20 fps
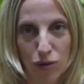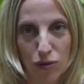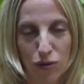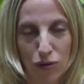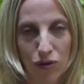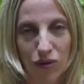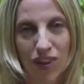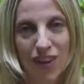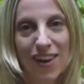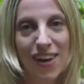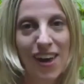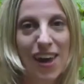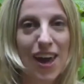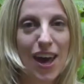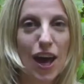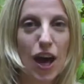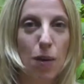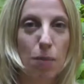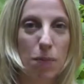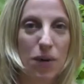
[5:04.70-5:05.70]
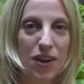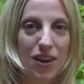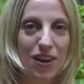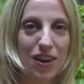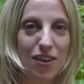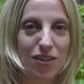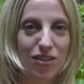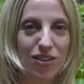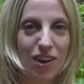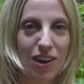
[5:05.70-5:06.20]
of
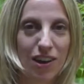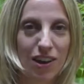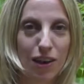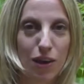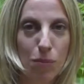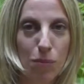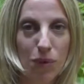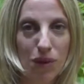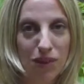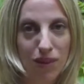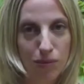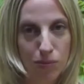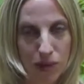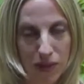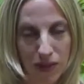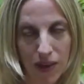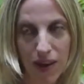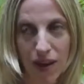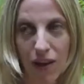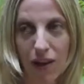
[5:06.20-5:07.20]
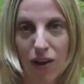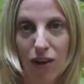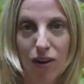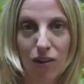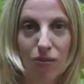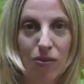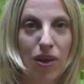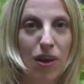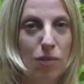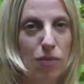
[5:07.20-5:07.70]
happiness on it, but
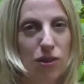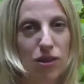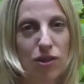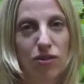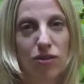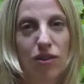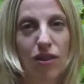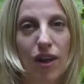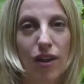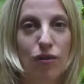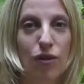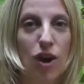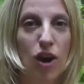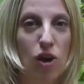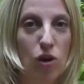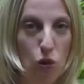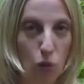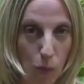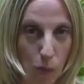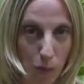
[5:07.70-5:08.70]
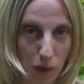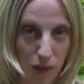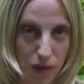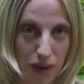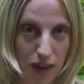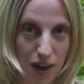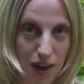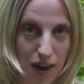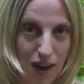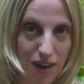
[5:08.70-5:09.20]
there's a lot of hope at
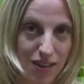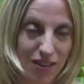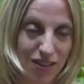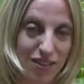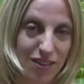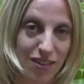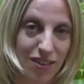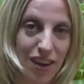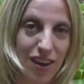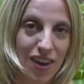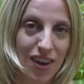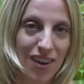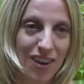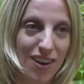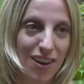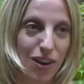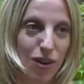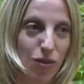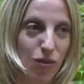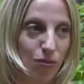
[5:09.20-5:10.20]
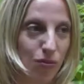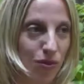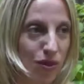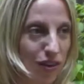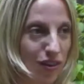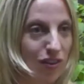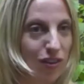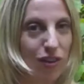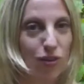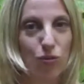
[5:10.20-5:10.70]
the end. It's
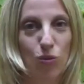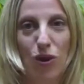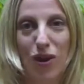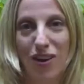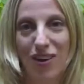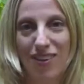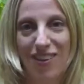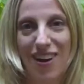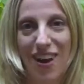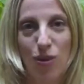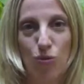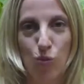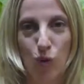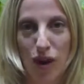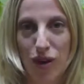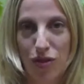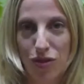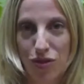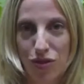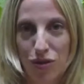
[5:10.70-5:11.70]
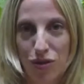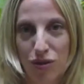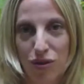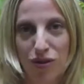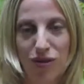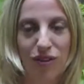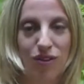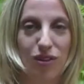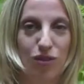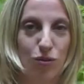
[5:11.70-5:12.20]
this is what I went through,
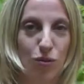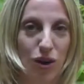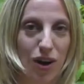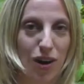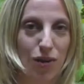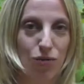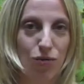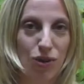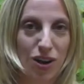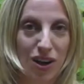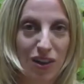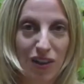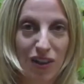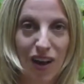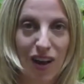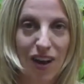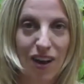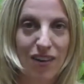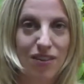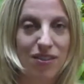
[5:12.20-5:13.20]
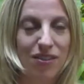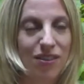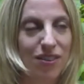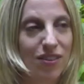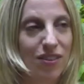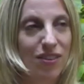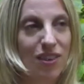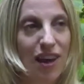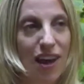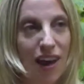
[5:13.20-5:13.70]
this is what I realized, and
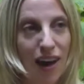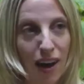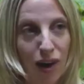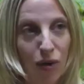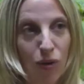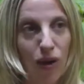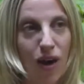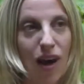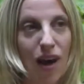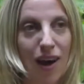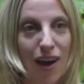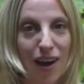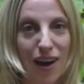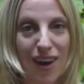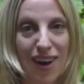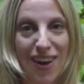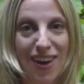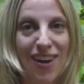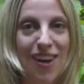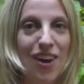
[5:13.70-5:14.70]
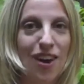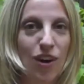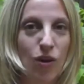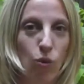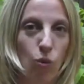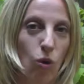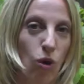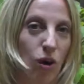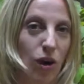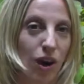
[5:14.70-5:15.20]
this is how I
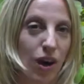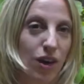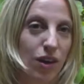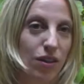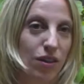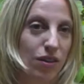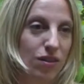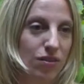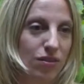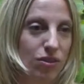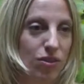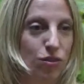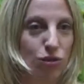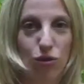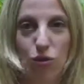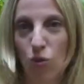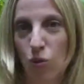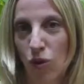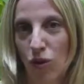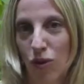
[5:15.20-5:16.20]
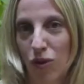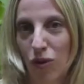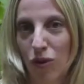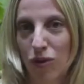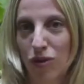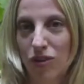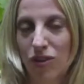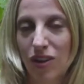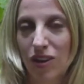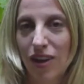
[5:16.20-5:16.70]
walk through the
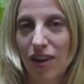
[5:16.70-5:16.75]
world